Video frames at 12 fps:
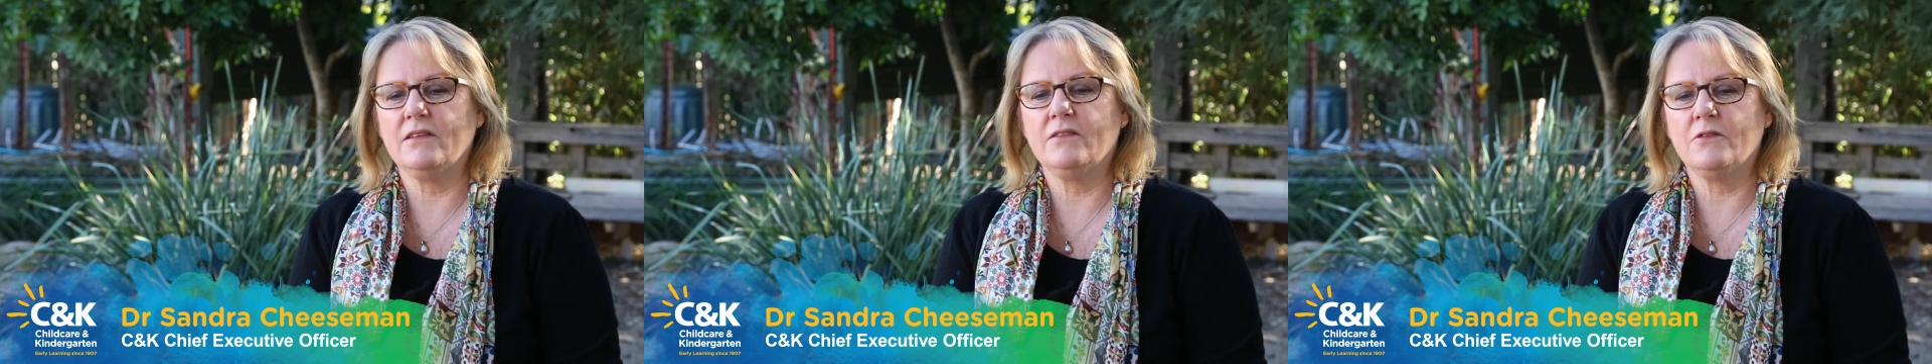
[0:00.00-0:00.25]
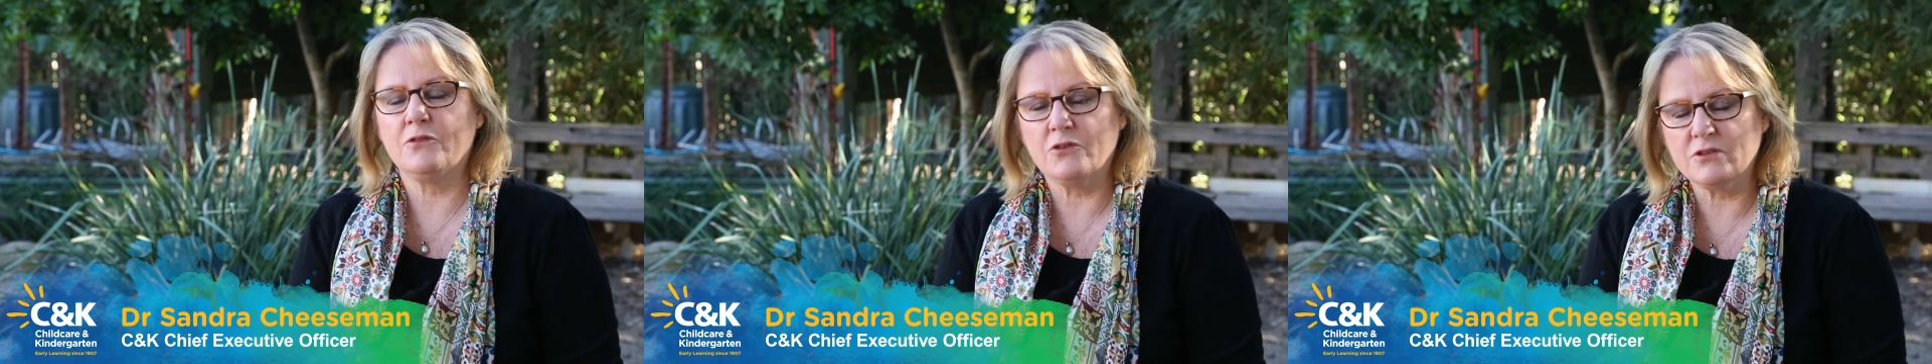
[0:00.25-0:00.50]
The
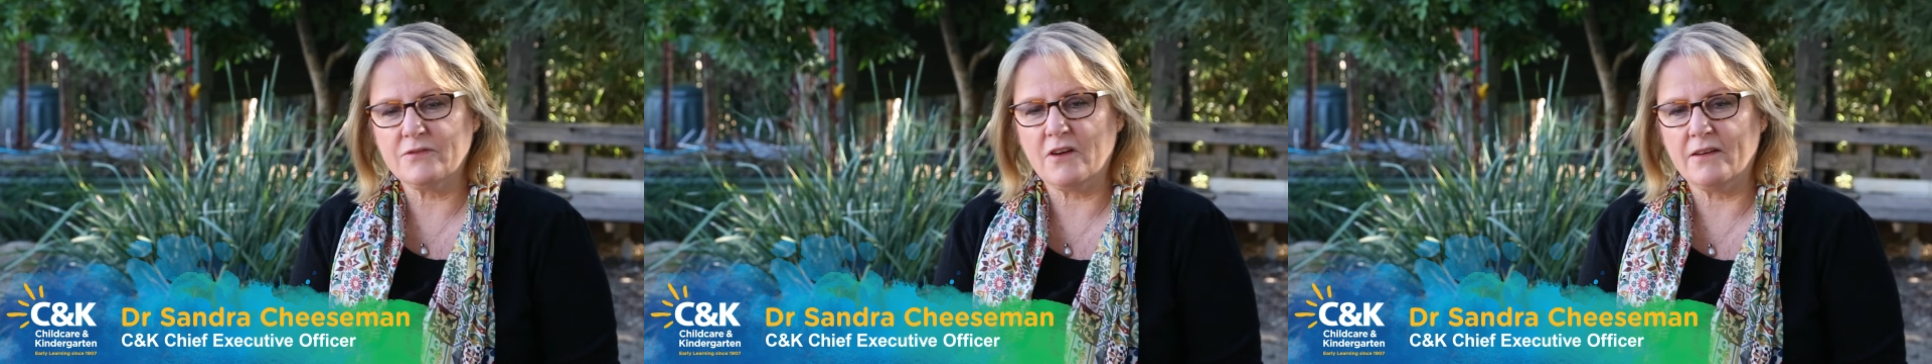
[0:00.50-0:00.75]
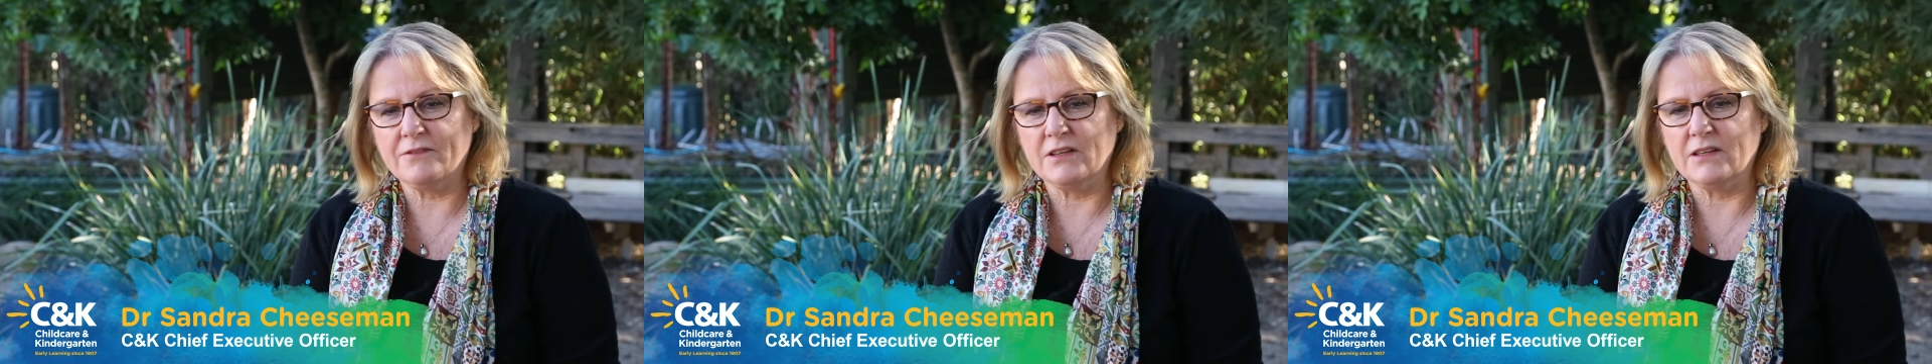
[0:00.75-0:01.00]
first
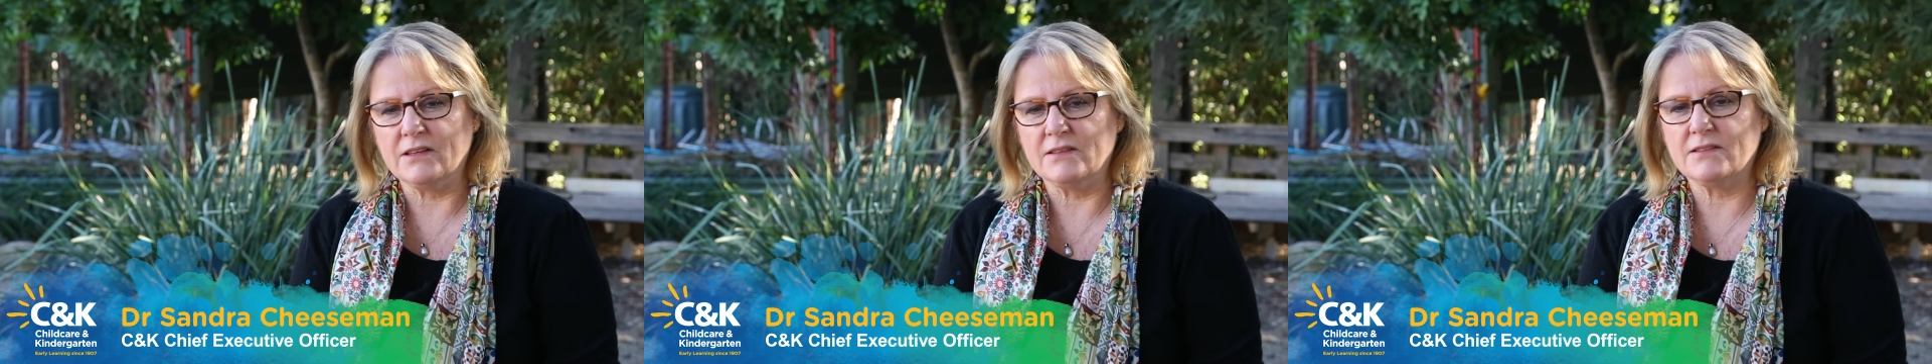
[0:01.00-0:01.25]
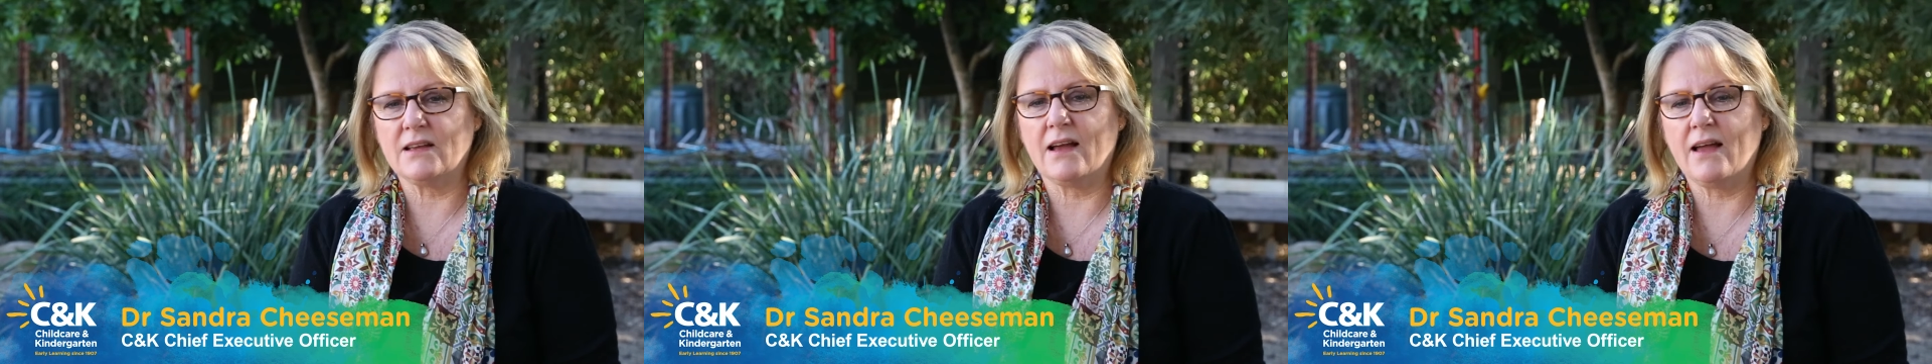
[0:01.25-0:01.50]
5
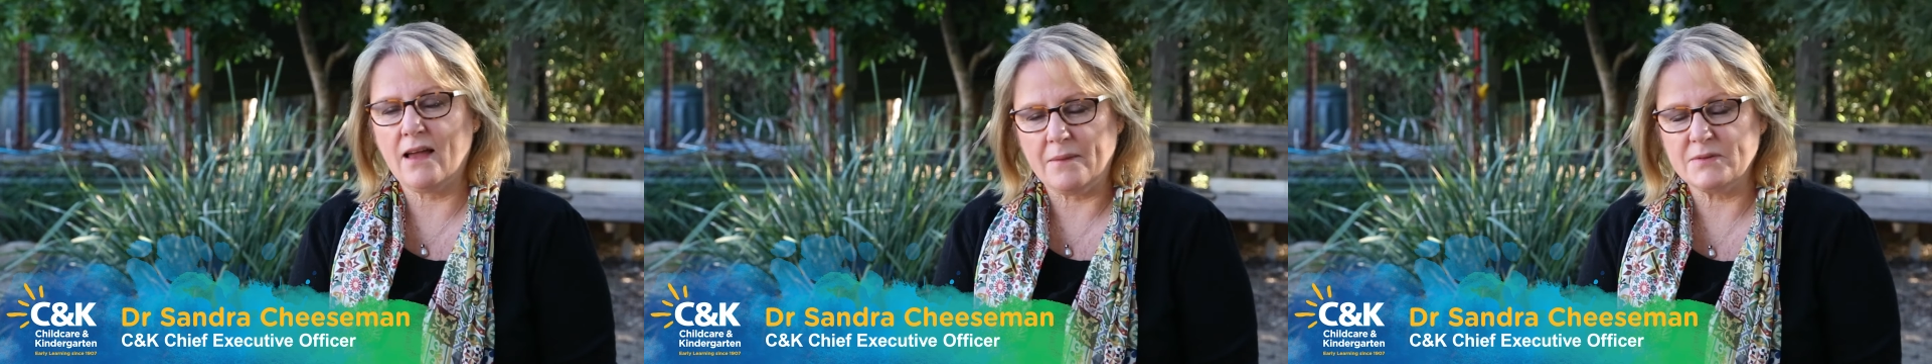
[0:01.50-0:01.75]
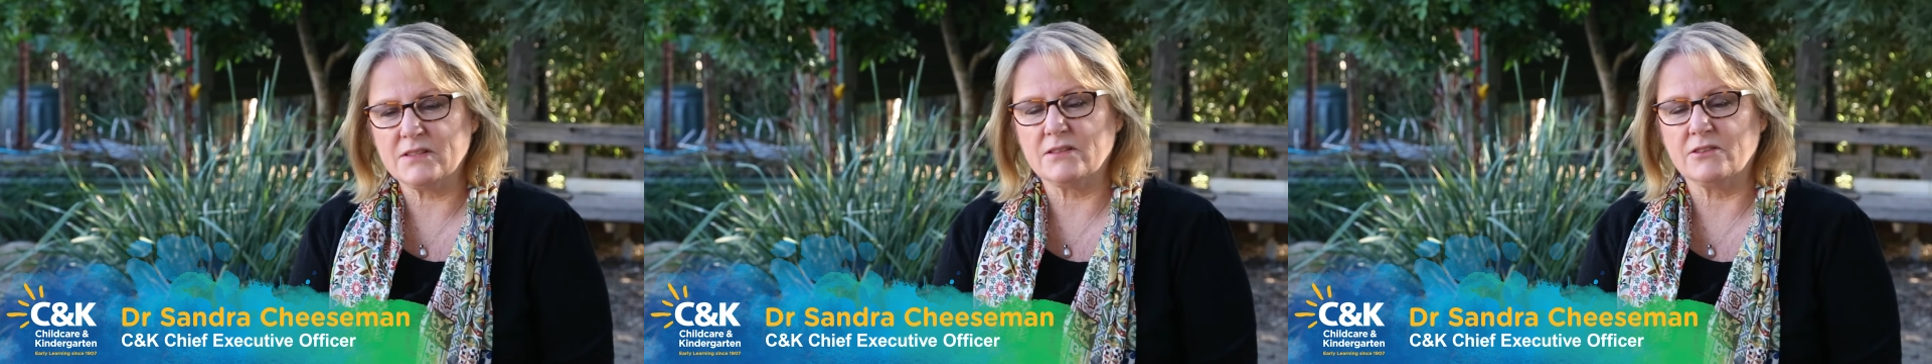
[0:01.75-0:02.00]
years are
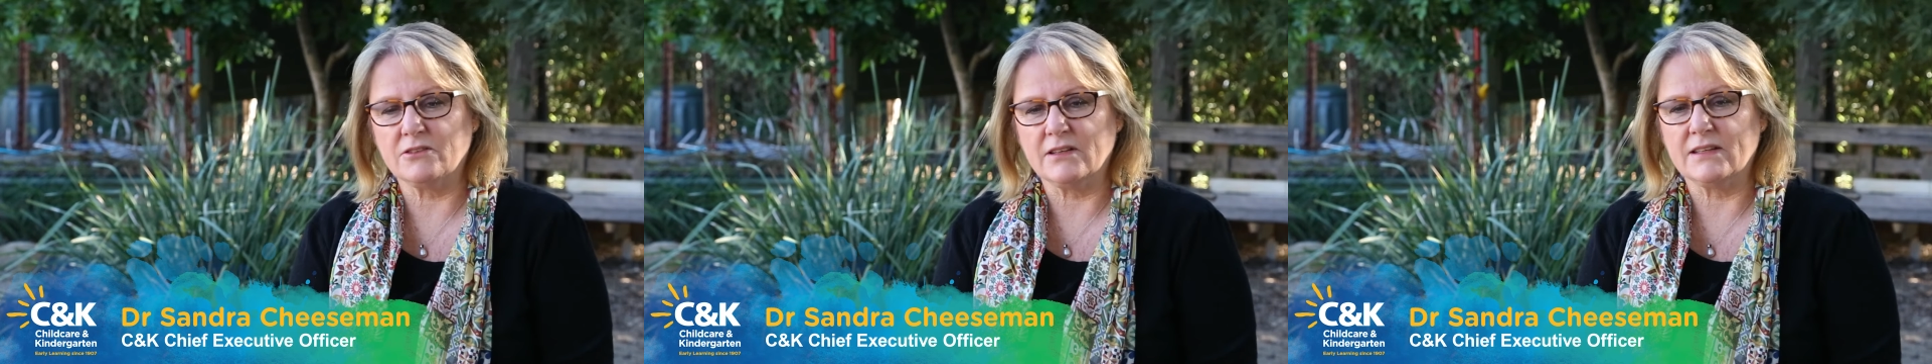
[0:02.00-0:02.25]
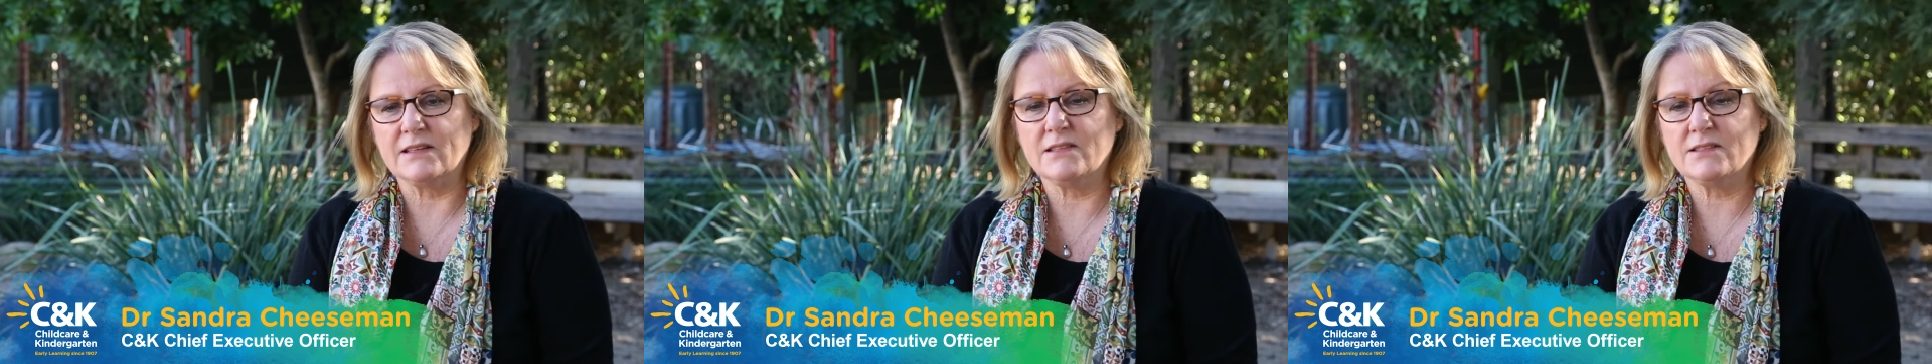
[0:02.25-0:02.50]

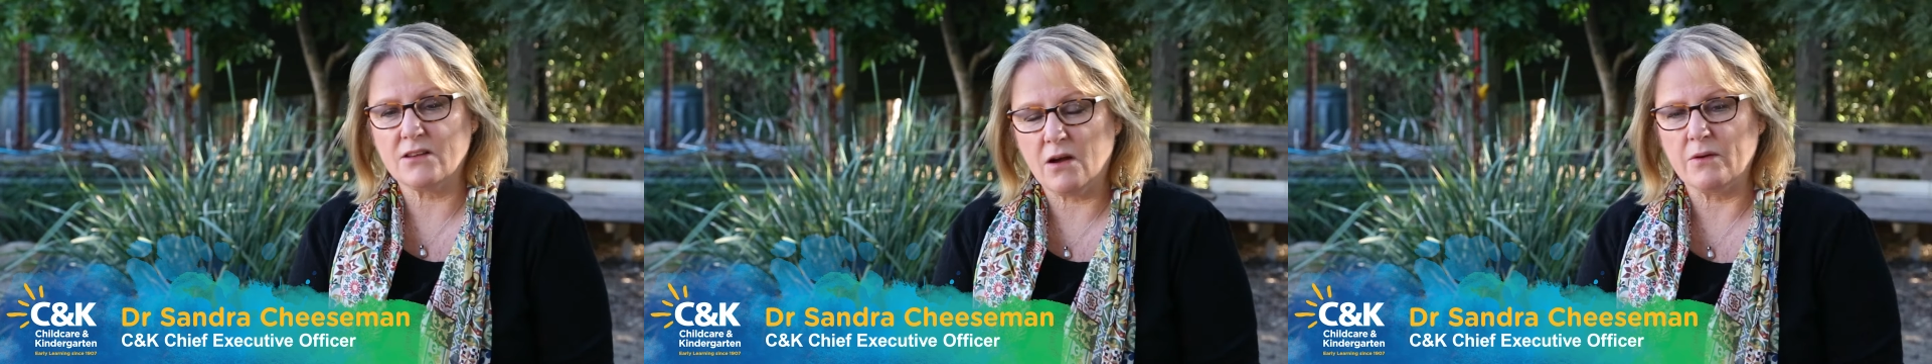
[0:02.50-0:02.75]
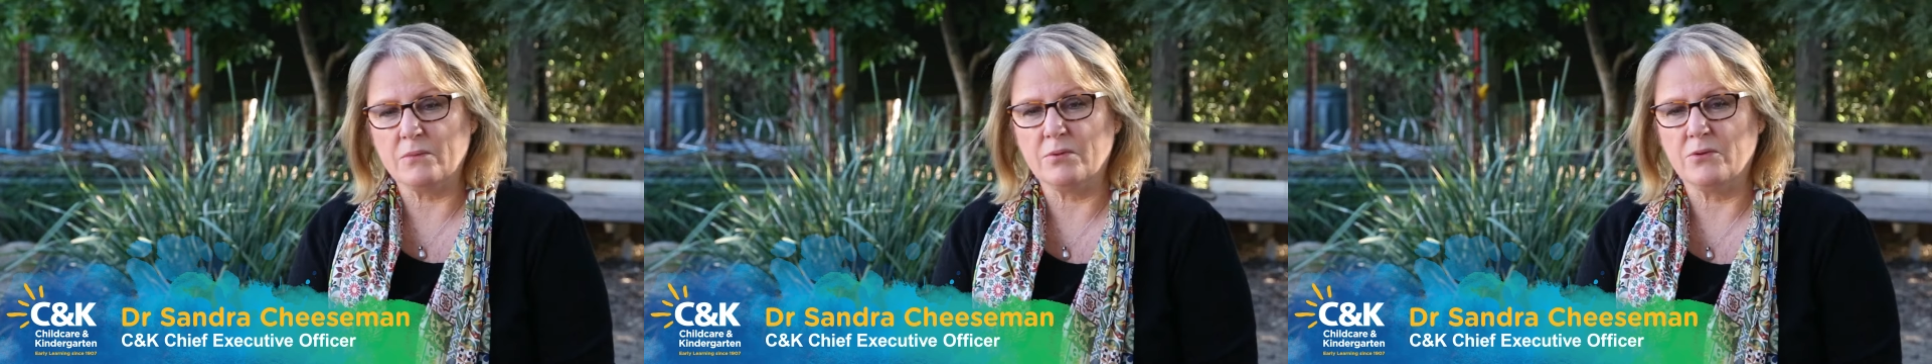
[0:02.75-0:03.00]
absolutely so
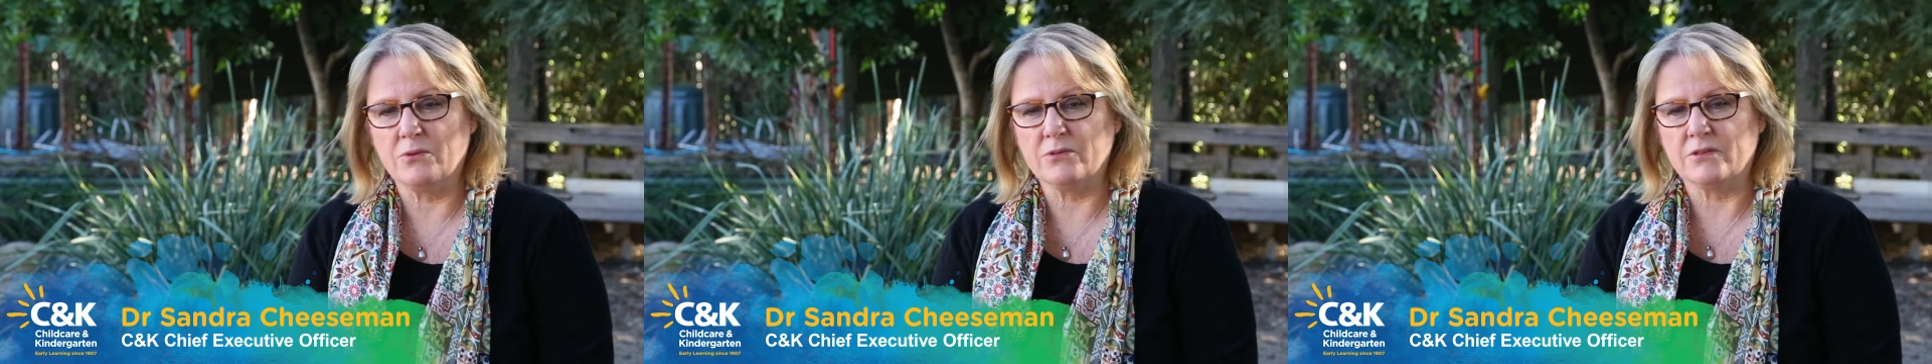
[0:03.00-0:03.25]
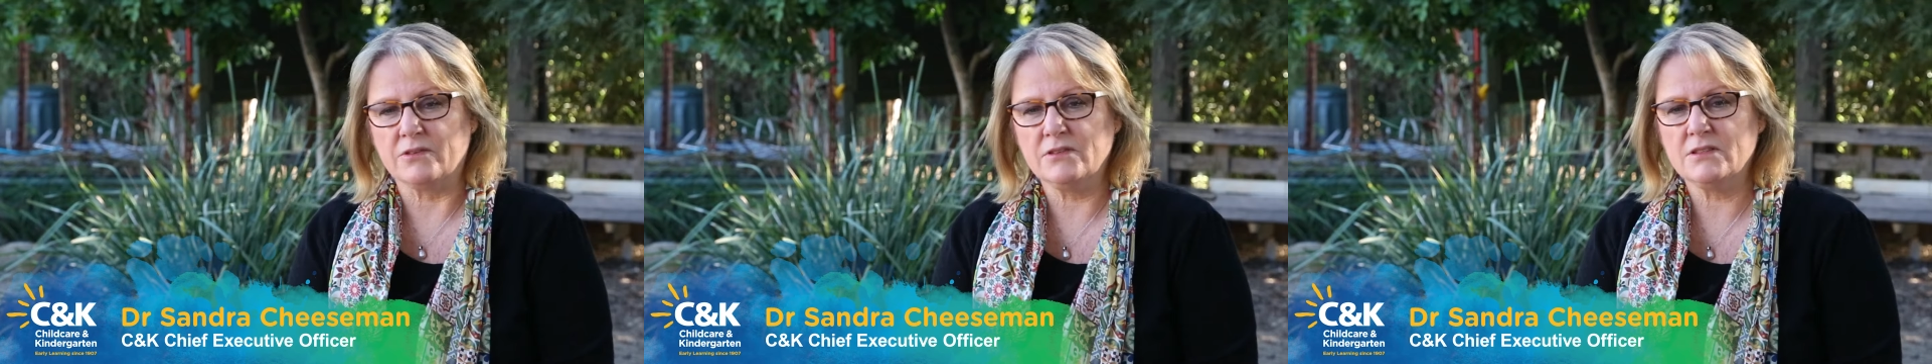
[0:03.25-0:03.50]

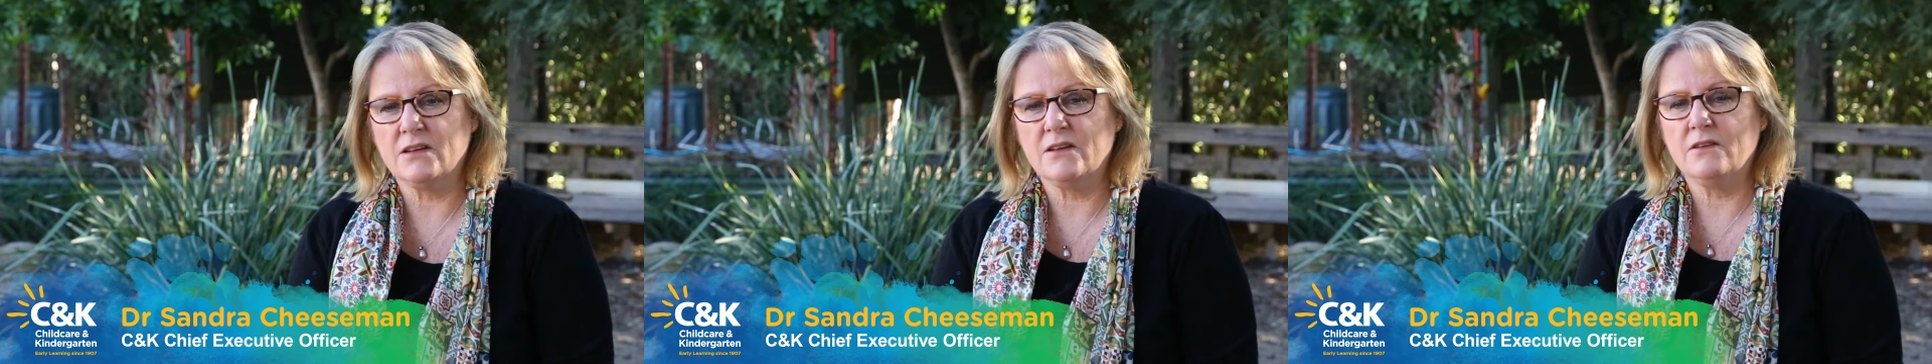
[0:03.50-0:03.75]
important